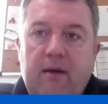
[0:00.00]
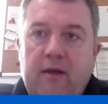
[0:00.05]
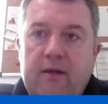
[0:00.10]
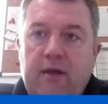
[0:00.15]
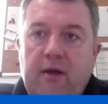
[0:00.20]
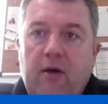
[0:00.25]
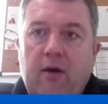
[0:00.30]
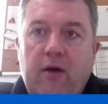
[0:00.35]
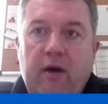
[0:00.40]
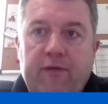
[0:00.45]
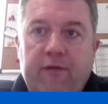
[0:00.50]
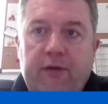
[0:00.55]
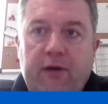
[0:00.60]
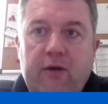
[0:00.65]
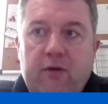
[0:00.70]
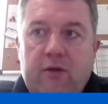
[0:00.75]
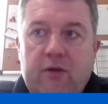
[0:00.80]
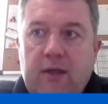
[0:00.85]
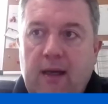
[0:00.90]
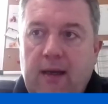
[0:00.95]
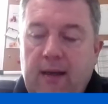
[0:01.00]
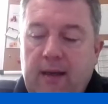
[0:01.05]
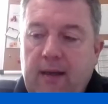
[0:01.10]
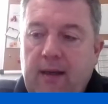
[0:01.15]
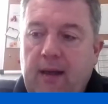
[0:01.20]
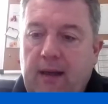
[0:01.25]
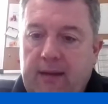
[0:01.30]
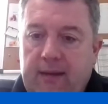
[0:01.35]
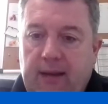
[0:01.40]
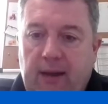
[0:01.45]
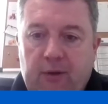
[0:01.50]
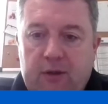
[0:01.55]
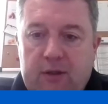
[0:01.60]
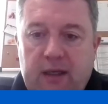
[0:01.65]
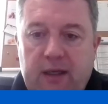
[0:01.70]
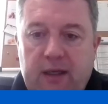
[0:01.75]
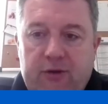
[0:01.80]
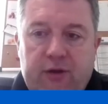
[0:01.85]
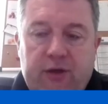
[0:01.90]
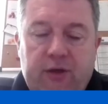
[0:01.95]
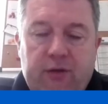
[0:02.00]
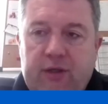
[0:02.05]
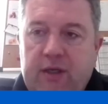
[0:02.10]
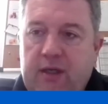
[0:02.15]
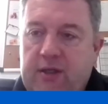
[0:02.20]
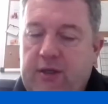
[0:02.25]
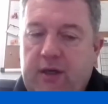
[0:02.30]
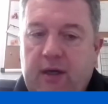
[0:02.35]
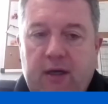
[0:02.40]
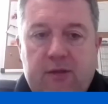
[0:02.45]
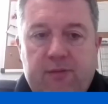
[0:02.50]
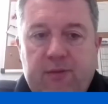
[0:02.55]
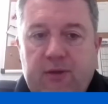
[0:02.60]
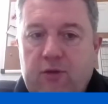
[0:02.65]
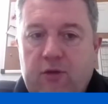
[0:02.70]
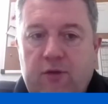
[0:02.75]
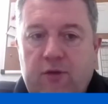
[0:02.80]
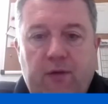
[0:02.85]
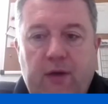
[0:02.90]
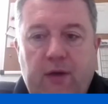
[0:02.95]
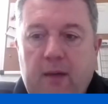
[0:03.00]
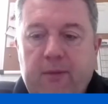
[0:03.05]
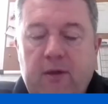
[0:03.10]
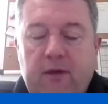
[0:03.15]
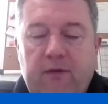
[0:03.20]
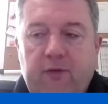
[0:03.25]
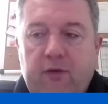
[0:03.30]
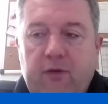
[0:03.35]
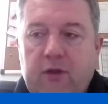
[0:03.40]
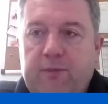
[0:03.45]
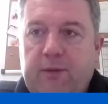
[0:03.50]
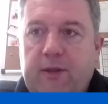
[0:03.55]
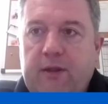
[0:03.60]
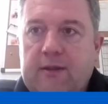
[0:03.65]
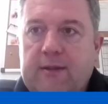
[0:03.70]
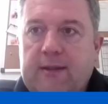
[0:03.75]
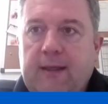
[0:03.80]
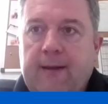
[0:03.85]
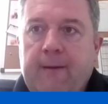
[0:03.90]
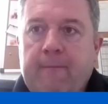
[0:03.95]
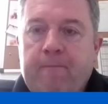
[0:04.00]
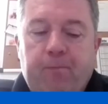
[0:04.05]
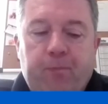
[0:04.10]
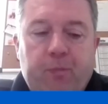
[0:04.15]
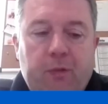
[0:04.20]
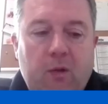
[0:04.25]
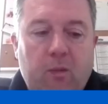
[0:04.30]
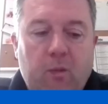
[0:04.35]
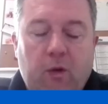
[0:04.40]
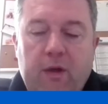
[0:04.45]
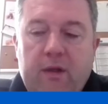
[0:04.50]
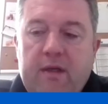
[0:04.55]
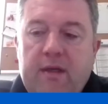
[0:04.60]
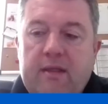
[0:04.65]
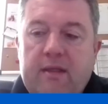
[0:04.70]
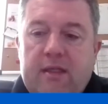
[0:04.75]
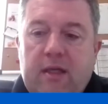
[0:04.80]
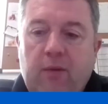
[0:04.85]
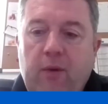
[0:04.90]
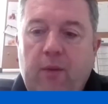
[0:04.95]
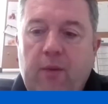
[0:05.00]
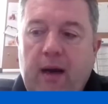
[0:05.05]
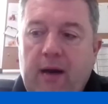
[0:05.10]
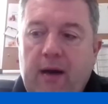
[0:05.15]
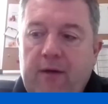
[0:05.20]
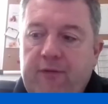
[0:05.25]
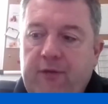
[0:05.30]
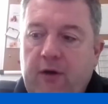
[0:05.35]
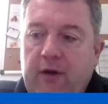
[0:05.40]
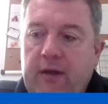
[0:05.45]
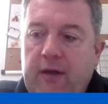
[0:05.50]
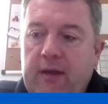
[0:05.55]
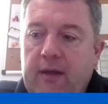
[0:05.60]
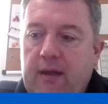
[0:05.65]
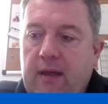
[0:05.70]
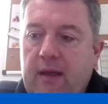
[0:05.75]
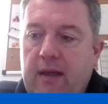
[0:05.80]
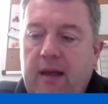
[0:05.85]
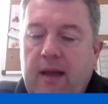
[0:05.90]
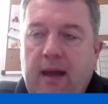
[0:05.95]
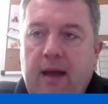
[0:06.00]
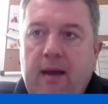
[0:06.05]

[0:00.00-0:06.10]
Like the RFQs that was introduced this year has been just phenomenal for us, because one of the things that we were finding